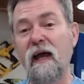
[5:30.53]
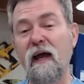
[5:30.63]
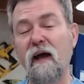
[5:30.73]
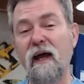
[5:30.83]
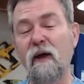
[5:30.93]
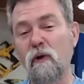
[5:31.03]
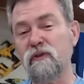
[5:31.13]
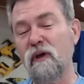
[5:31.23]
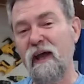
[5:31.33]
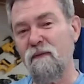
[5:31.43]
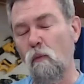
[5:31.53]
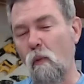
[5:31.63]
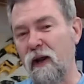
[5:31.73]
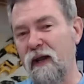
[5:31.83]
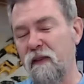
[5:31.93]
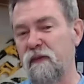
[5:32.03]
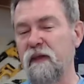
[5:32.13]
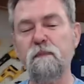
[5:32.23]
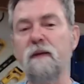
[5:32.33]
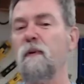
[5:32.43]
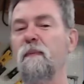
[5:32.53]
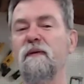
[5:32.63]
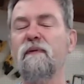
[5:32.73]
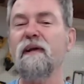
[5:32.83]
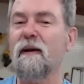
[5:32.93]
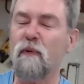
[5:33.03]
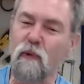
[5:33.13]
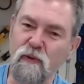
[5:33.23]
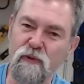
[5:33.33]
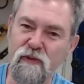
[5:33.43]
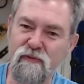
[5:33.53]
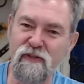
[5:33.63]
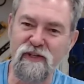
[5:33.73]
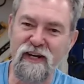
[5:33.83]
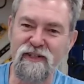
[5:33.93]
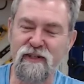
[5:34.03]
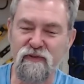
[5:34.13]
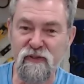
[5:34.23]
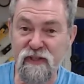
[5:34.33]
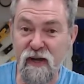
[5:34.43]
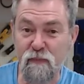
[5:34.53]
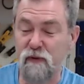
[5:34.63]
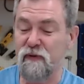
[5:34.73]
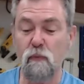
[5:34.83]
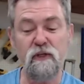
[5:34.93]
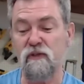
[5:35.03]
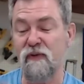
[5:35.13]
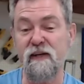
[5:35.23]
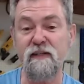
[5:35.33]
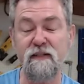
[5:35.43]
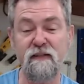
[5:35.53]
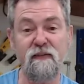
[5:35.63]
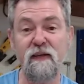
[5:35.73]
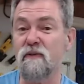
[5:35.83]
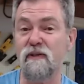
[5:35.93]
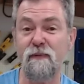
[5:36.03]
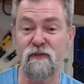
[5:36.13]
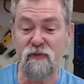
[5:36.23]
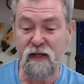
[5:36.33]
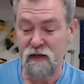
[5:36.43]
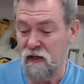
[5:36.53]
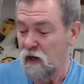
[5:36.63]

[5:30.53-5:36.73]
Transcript: I also have one other thing. People have been throwing up all sorts of suggestions for soundproofing, which is fantastic. Thank you so much for that.